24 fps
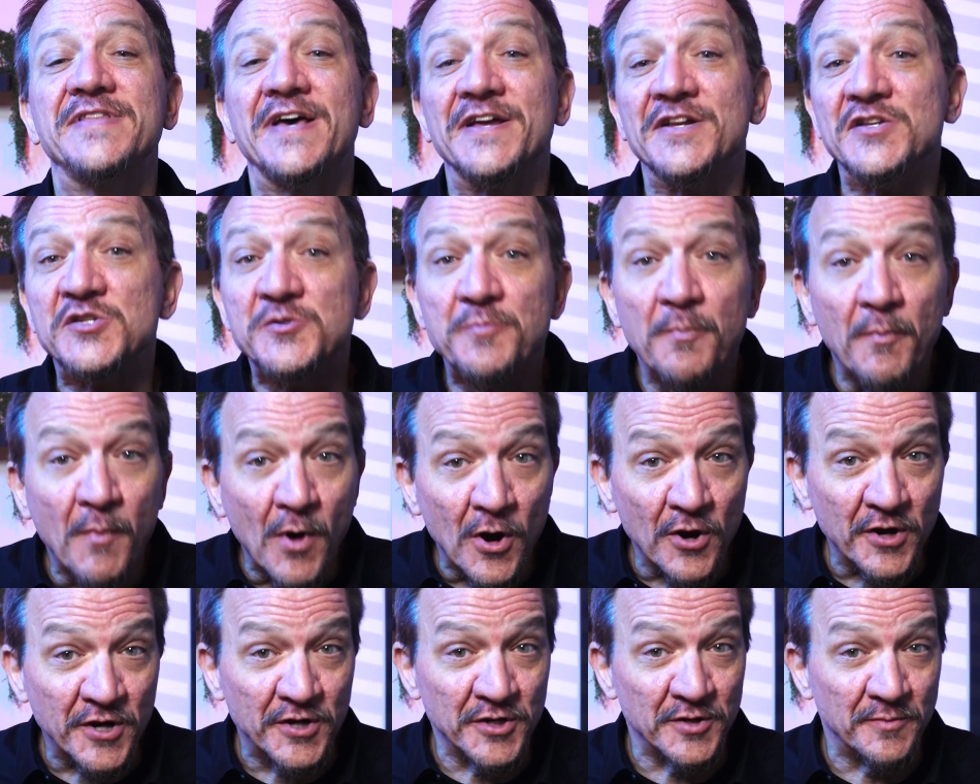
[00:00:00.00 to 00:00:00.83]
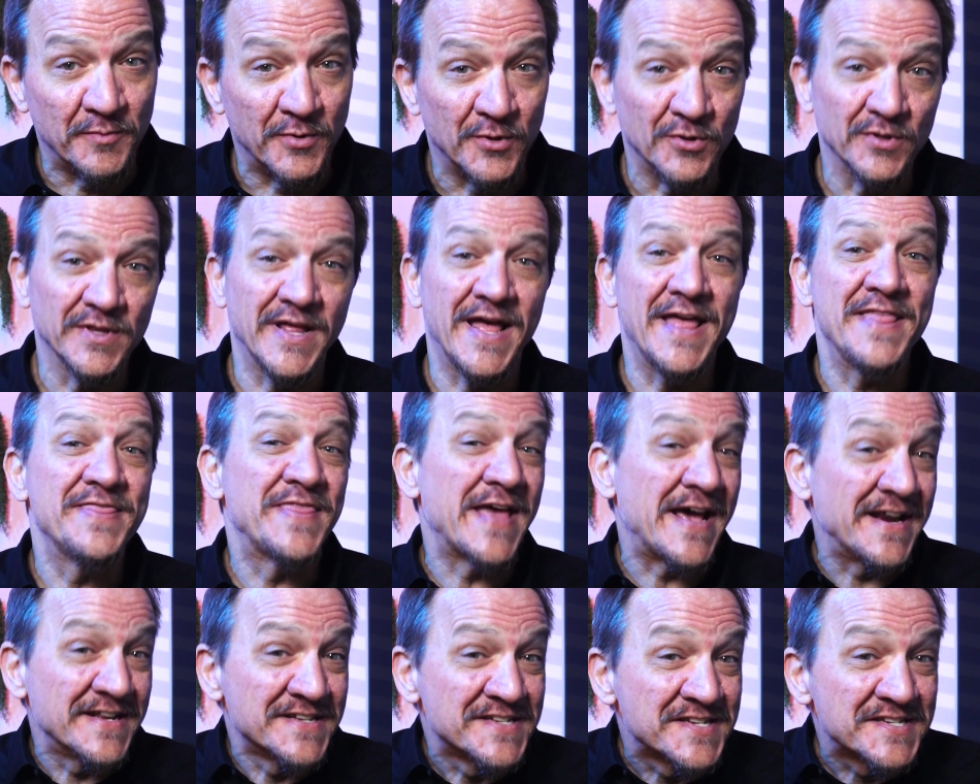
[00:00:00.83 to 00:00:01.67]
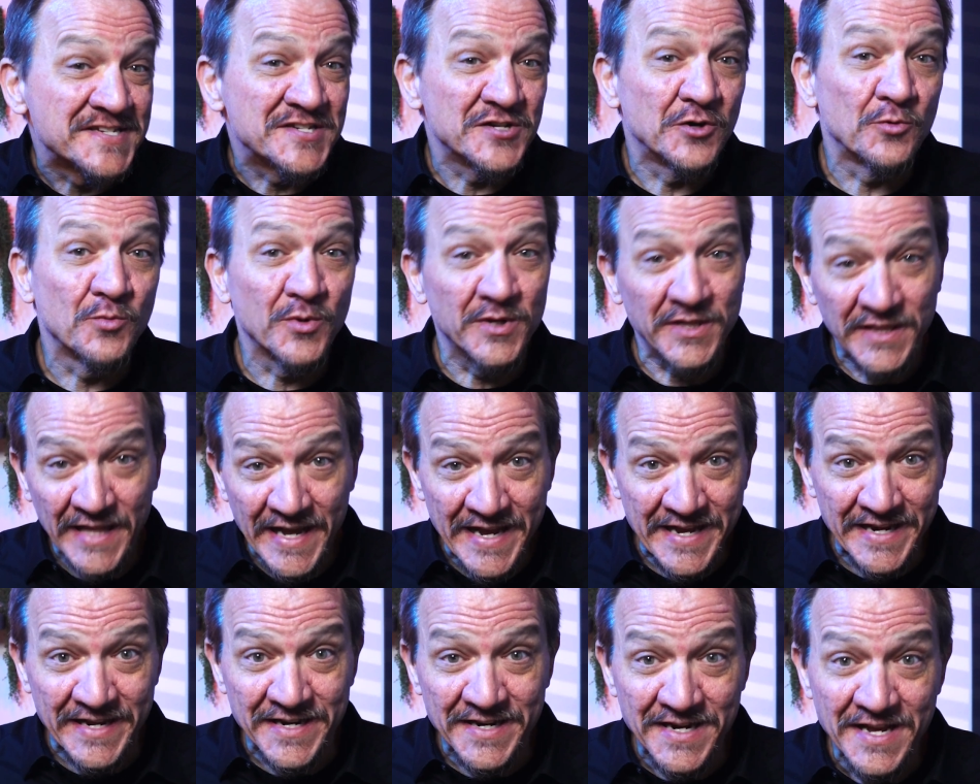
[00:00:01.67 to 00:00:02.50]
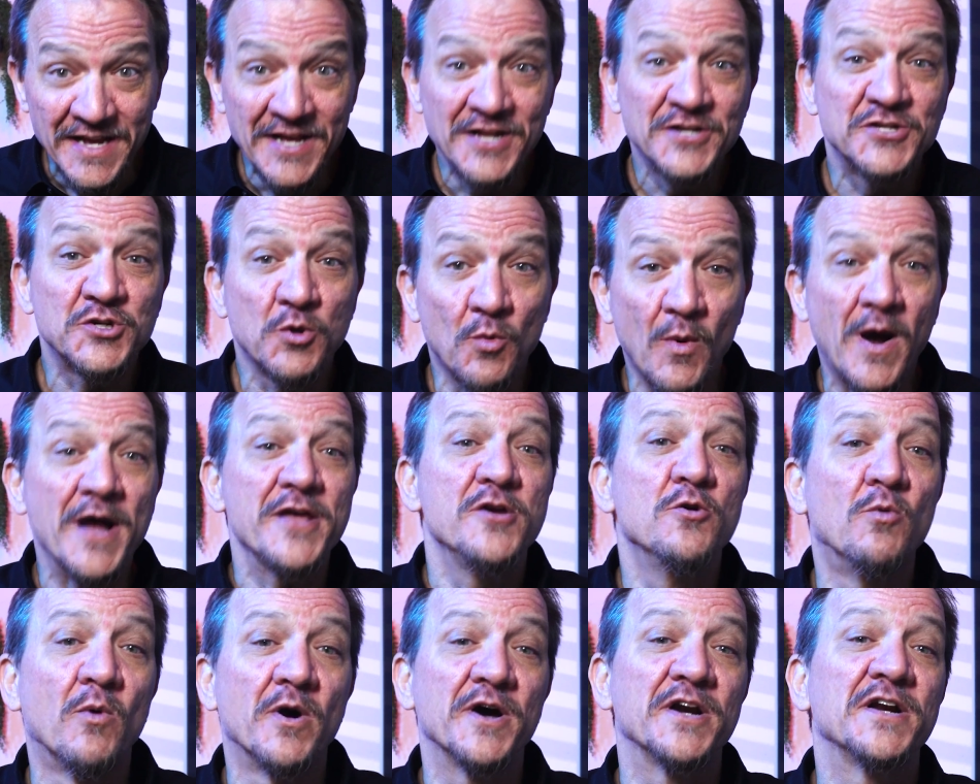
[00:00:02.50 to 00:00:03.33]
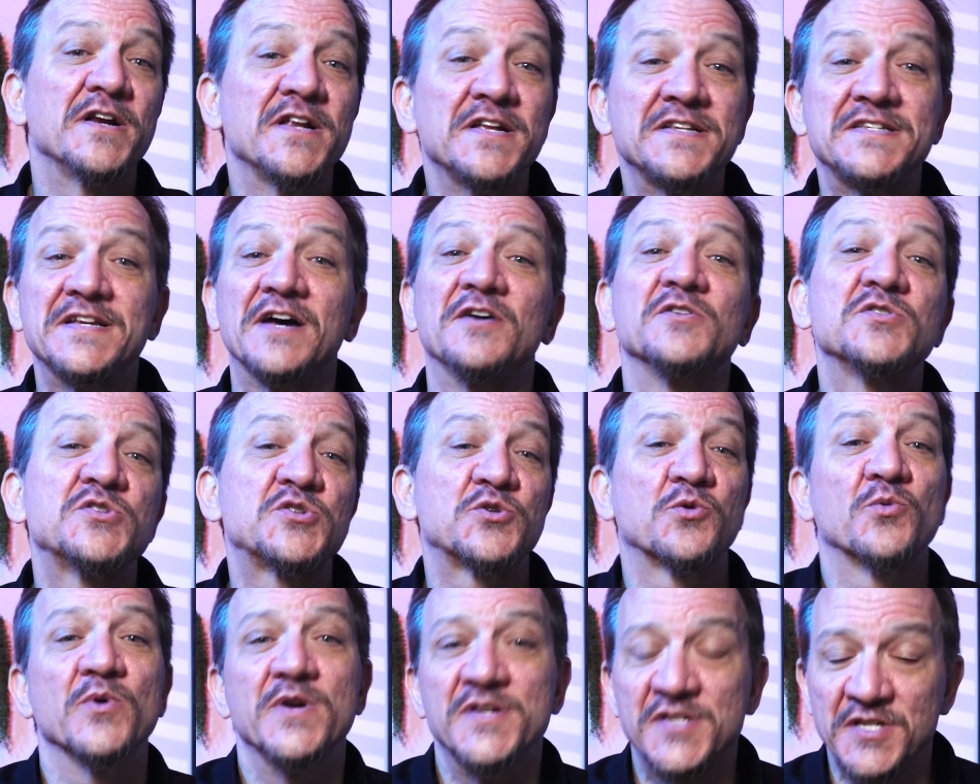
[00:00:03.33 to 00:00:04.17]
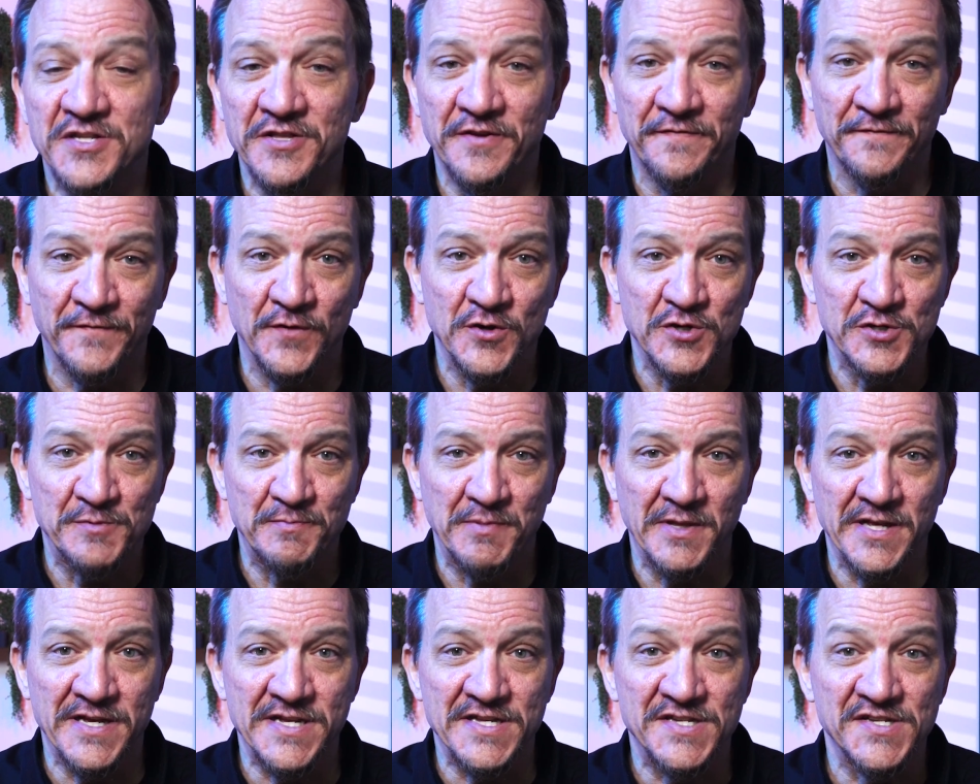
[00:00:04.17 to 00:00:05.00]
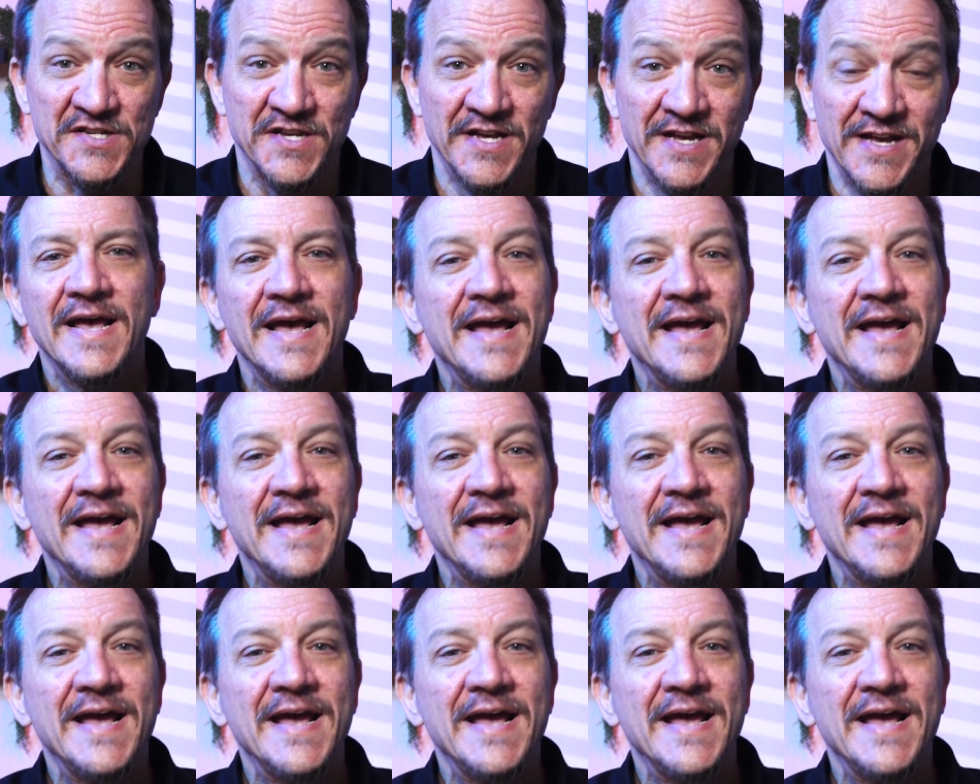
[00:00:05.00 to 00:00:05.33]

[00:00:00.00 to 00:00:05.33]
that is marketable, that is still related to why you wanted to tell stories in the first place.